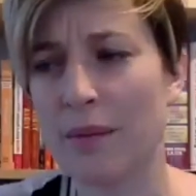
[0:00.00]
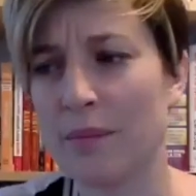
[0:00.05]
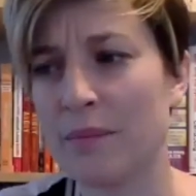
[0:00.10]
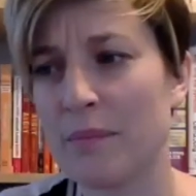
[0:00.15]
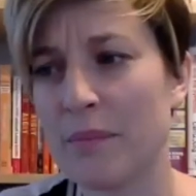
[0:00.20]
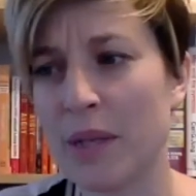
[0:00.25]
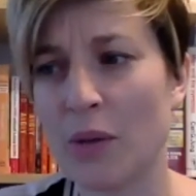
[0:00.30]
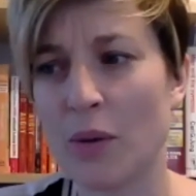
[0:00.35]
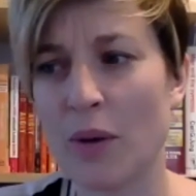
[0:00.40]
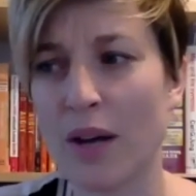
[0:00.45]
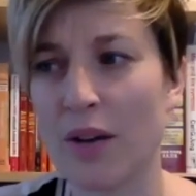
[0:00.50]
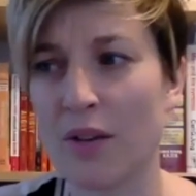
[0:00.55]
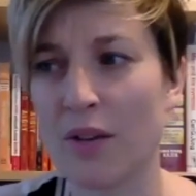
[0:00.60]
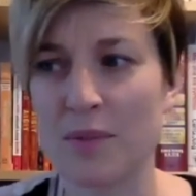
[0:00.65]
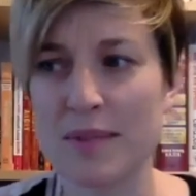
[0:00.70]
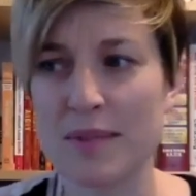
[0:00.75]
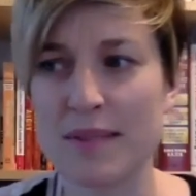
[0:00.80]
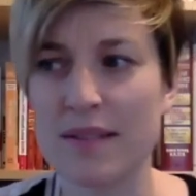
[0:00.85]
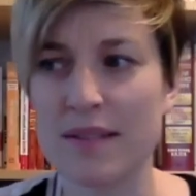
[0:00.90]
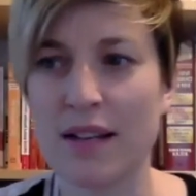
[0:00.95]
Mental health
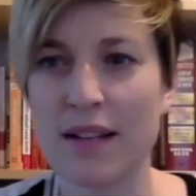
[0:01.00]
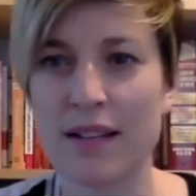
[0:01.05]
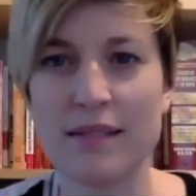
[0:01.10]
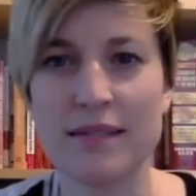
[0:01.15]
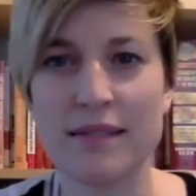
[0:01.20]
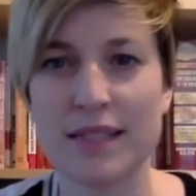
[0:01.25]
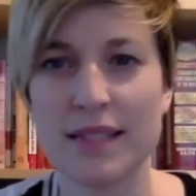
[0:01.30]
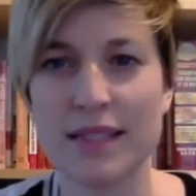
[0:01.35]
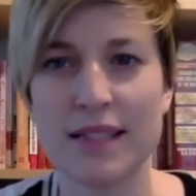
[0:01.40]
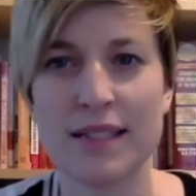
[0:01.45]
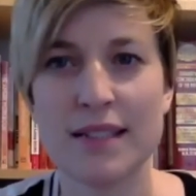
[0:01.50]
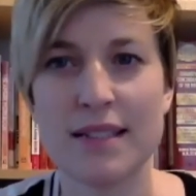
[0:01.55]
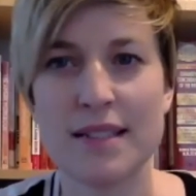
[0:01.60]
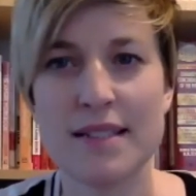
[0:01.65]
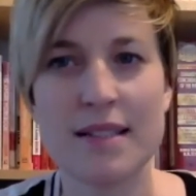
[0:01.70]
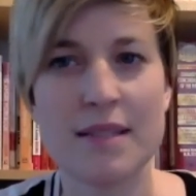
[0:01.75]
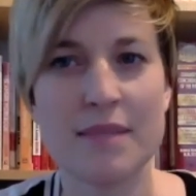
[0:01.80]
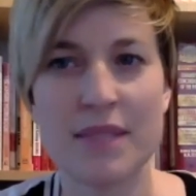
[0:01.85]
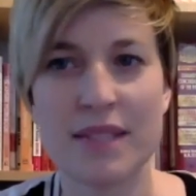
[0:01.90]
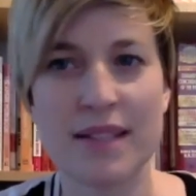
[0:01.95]
was not
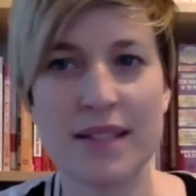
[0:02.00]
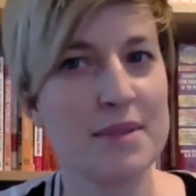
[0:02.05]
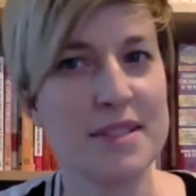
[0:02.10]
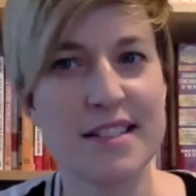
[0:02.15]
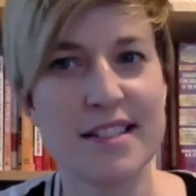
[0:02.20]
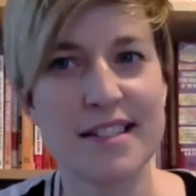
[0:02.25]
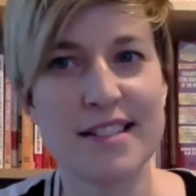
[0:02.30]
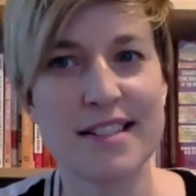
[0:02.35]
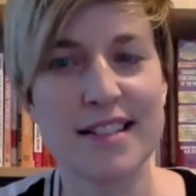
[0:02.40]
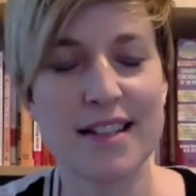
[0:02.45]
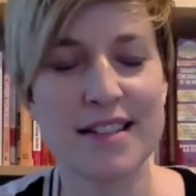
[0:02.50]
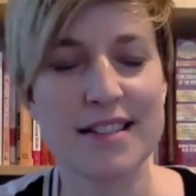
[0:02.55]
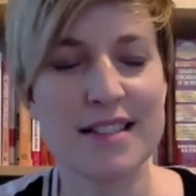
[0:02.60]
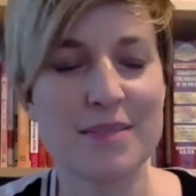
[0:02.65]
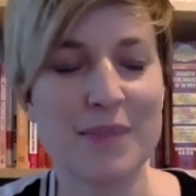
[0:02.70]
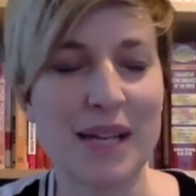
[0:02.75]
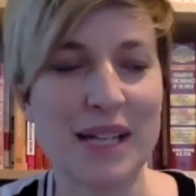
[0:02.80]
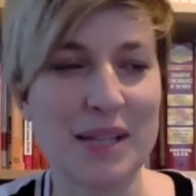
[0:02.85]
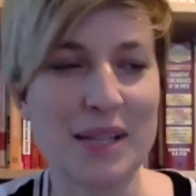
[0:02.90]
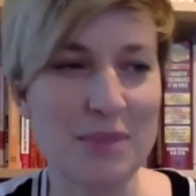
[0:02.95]
something that was discussed in
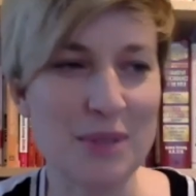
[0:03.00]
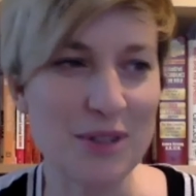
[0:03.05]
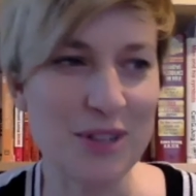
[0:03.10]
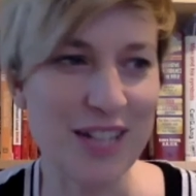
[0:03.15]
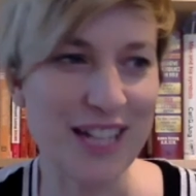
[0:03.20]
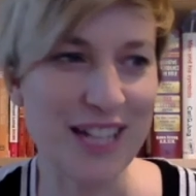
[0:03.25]
my community.